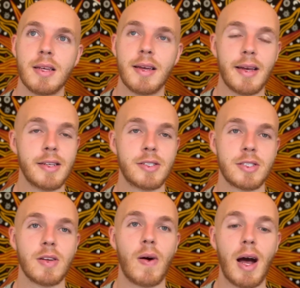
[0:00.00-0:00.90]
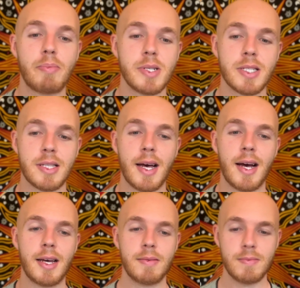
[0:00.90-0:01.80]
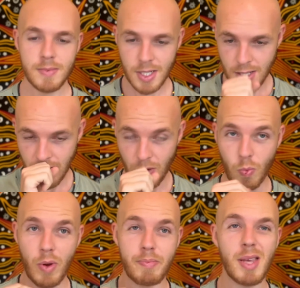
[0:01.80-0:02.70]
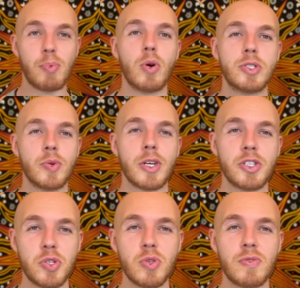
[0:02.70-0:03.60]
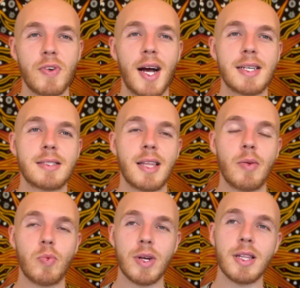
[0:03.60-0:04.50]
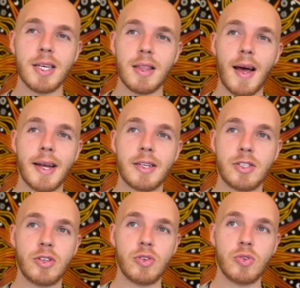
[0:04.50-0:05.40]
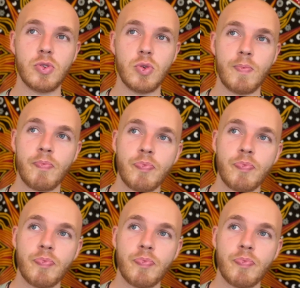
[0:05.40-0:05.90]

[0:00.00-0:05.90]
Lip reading: it just so happens that when people are doing a juice fast, they really like to,